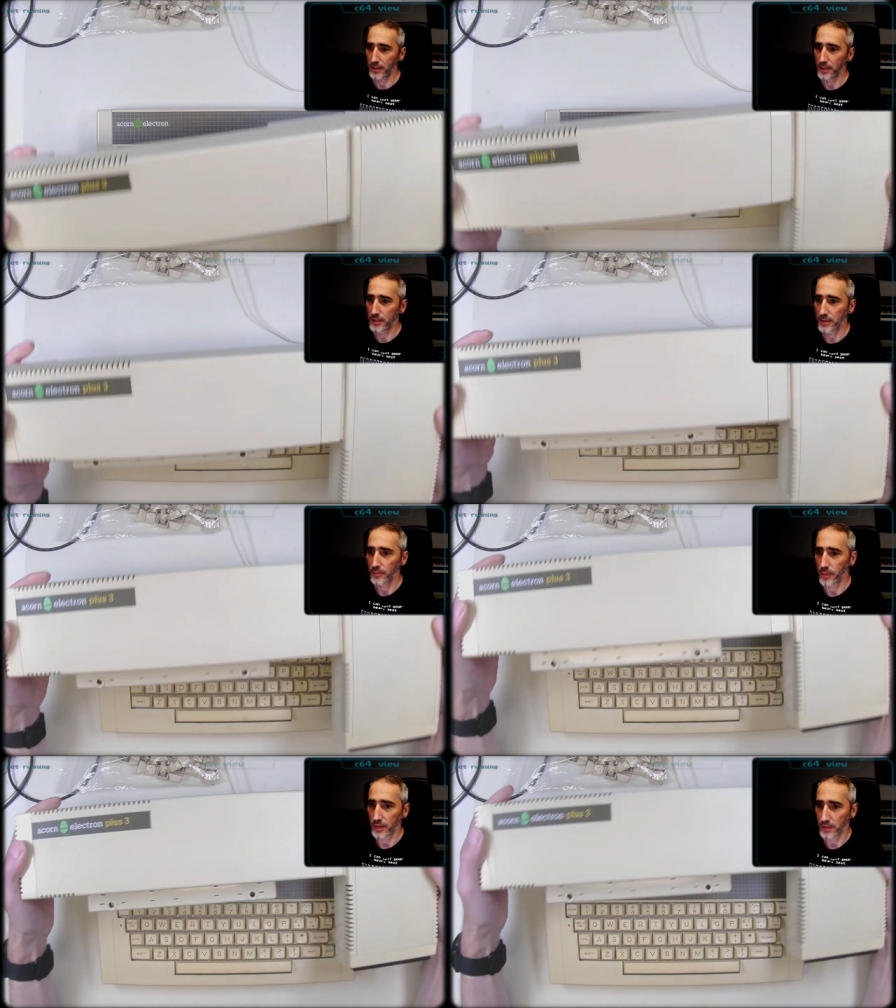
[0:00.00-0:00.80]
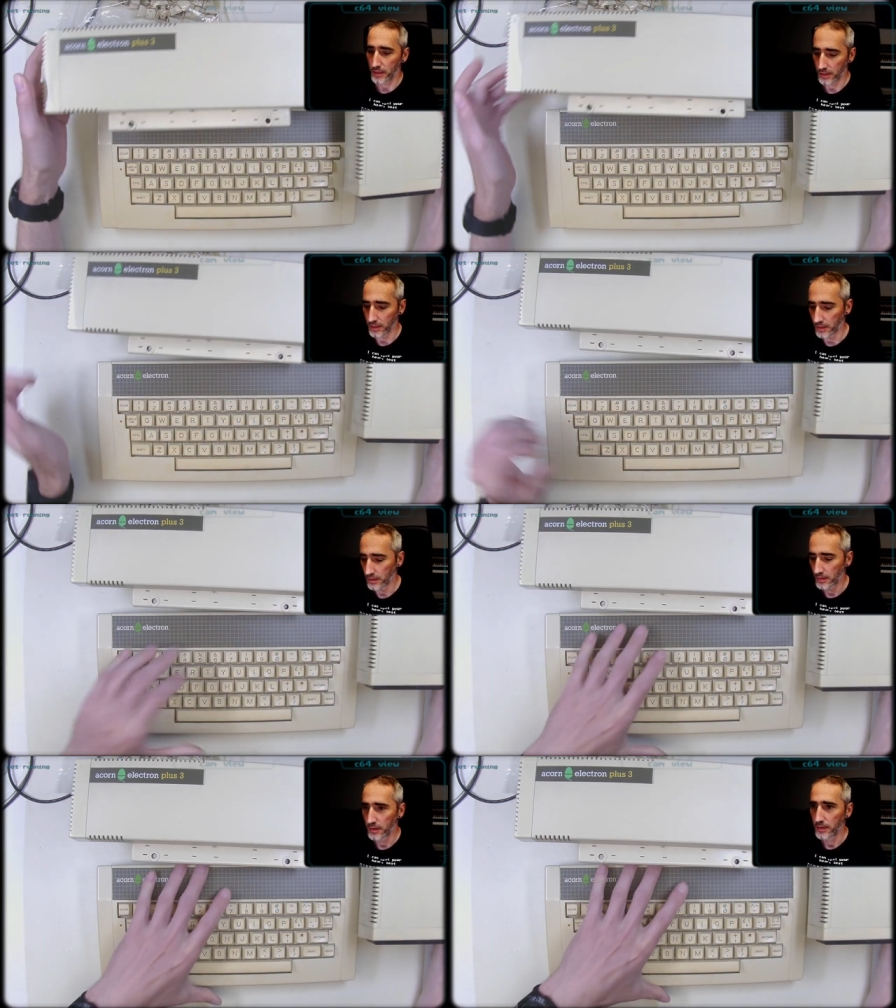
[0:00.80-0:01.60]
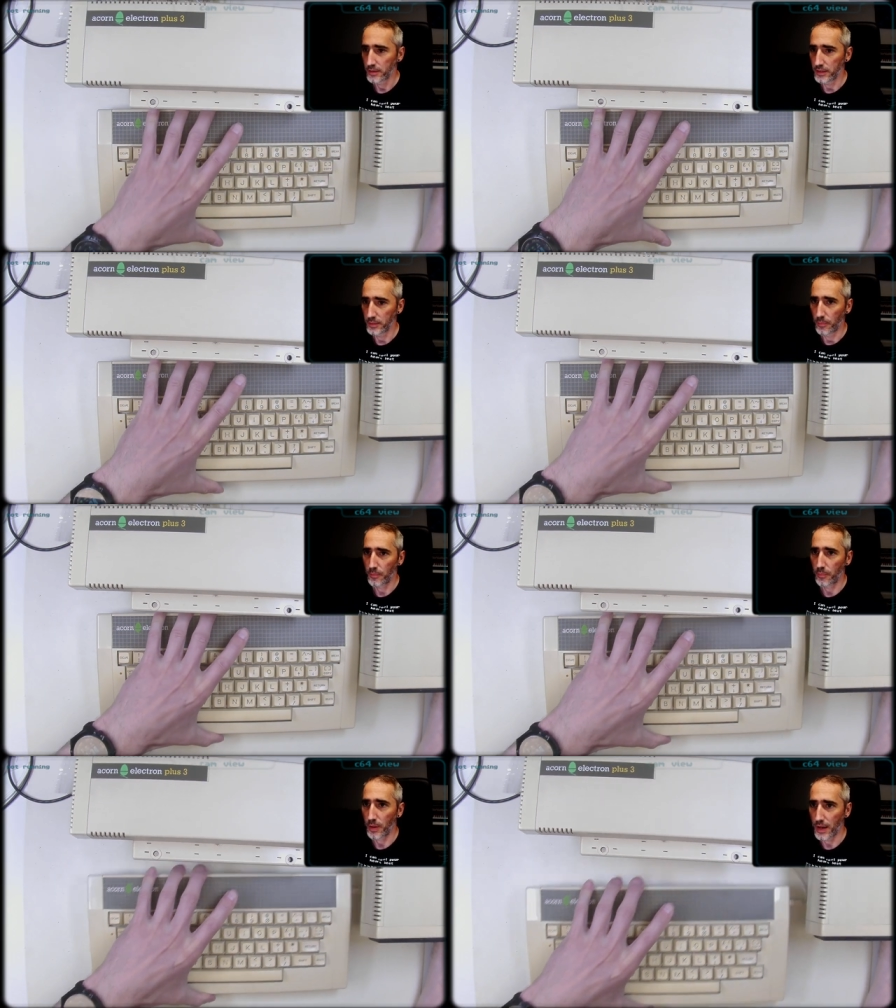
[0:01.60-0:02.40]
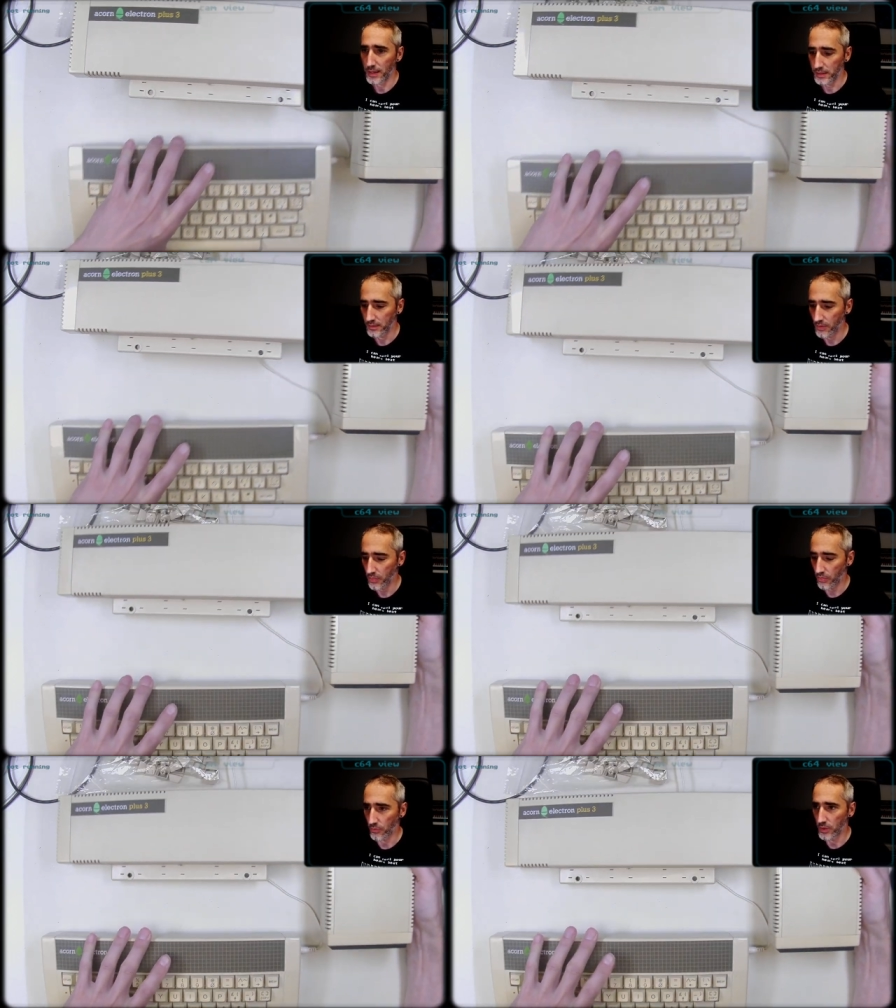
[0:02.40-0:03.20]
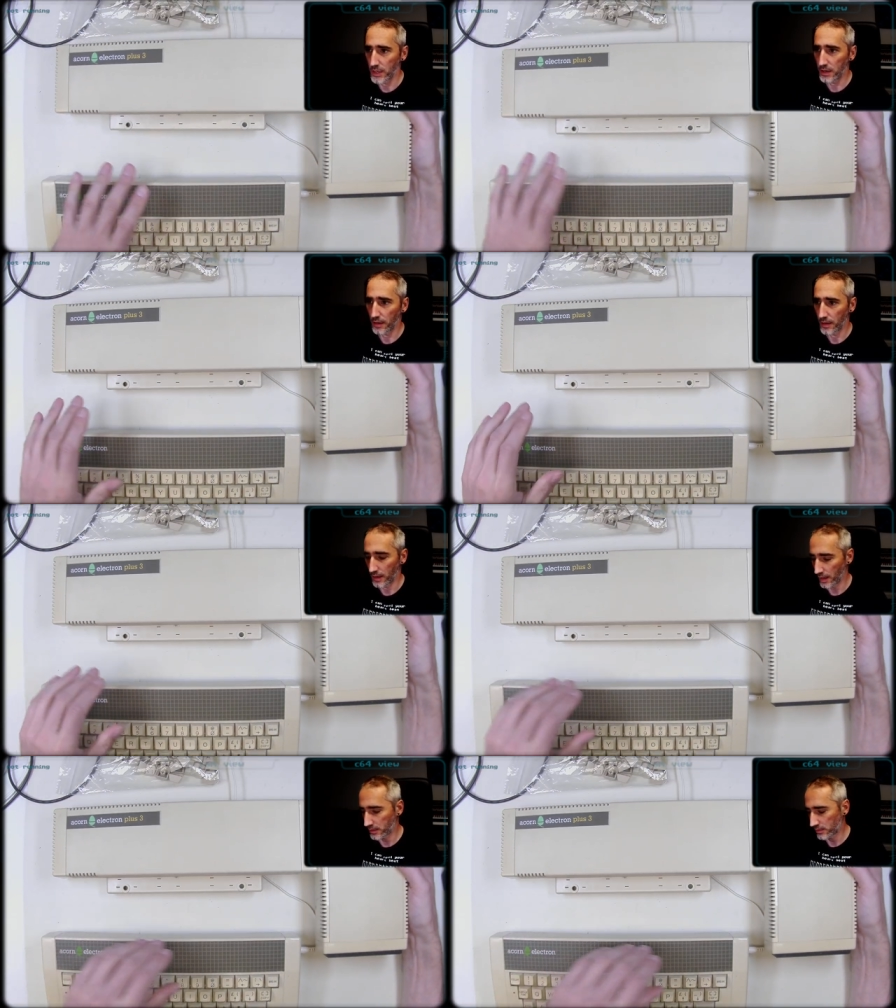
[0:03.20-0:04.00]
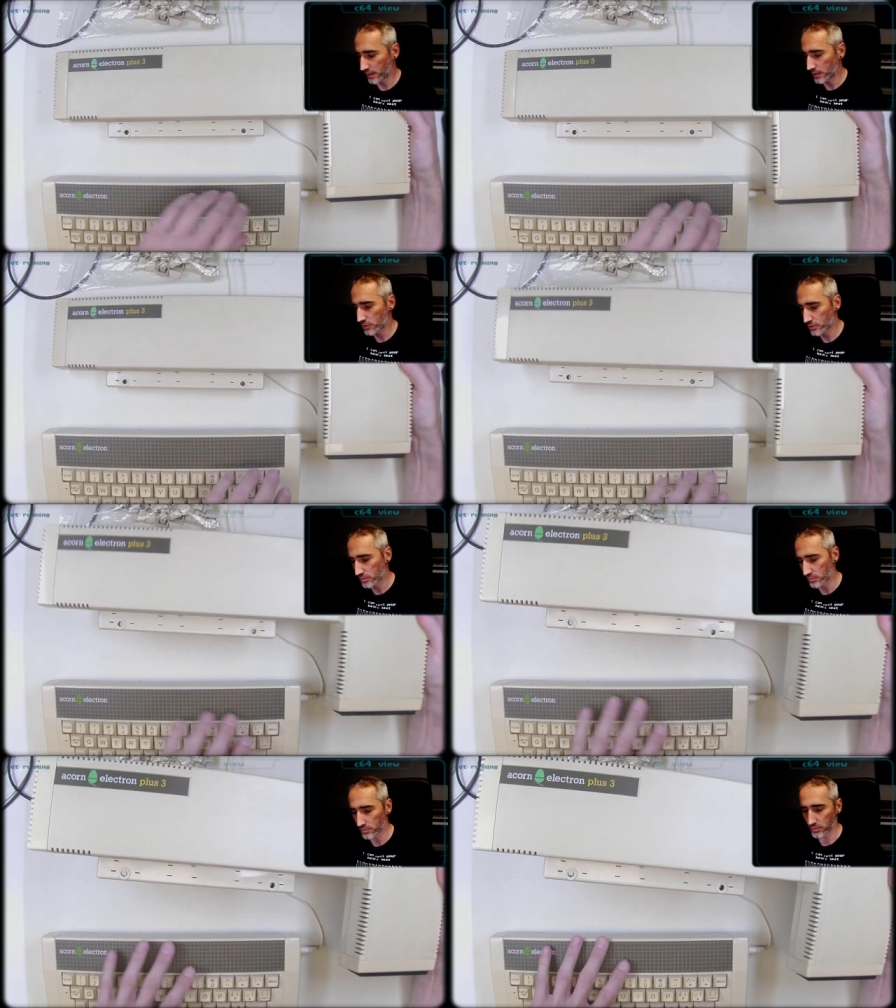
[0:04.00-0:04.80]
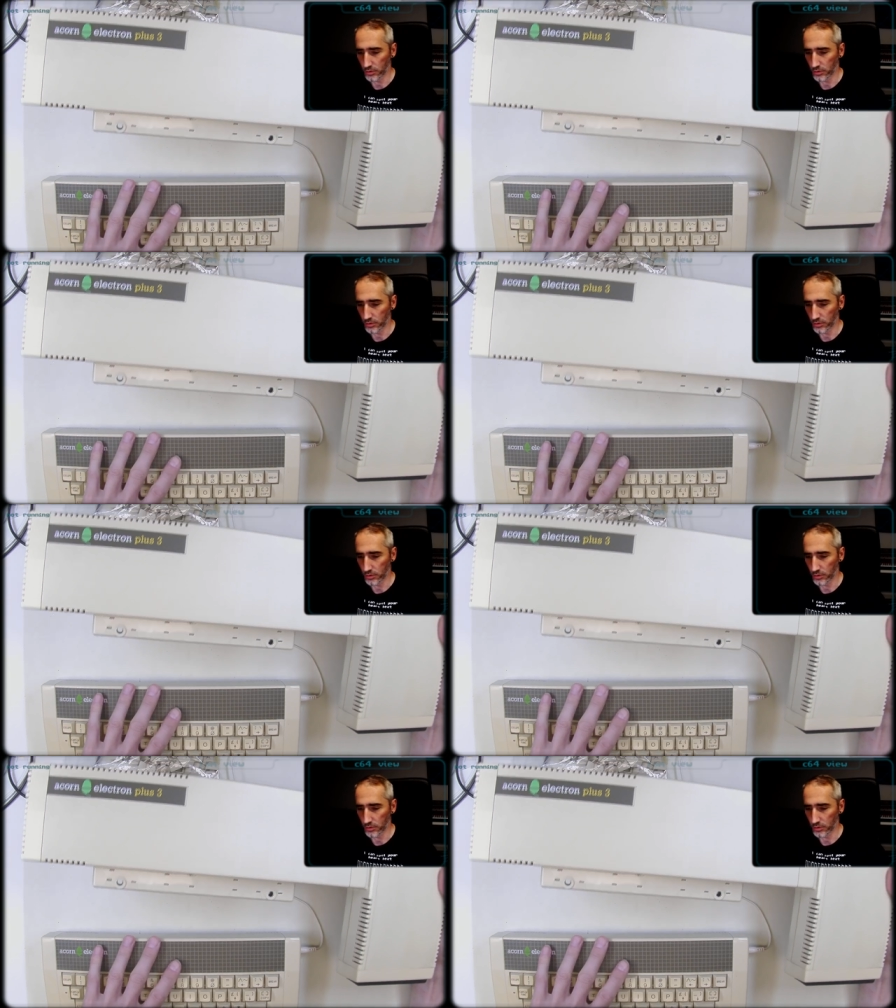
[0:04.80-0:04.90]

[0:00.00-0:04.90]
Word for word: is basically the plus three extension.